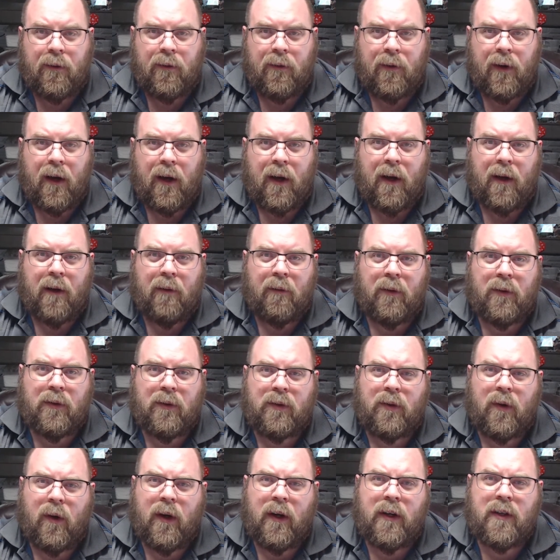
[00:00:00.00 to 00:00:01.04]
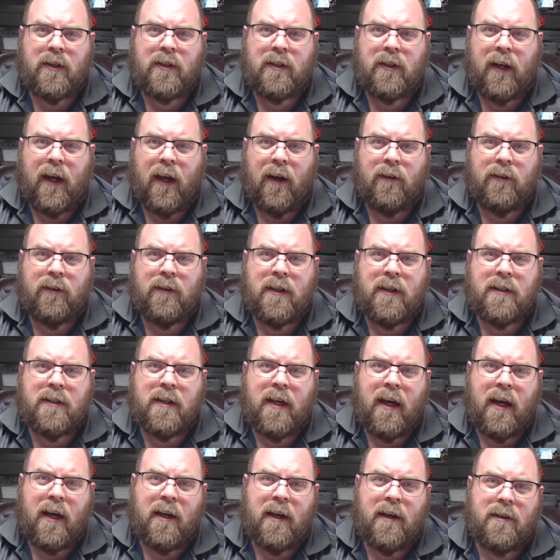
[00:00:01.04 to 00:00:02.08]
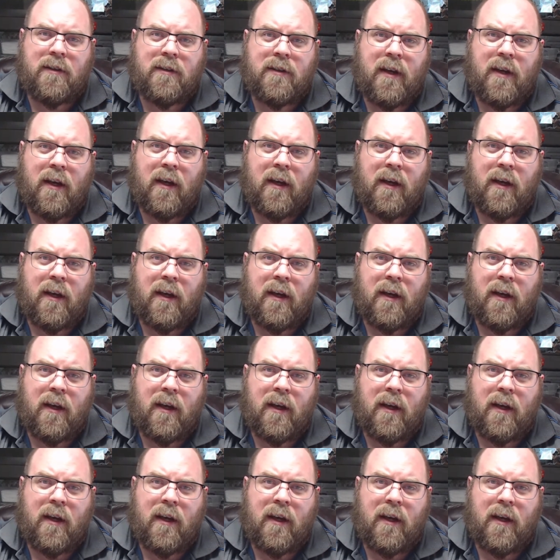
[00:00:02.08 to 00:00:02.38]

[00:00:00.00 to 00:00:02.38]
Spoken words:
We'll go ahead and count this as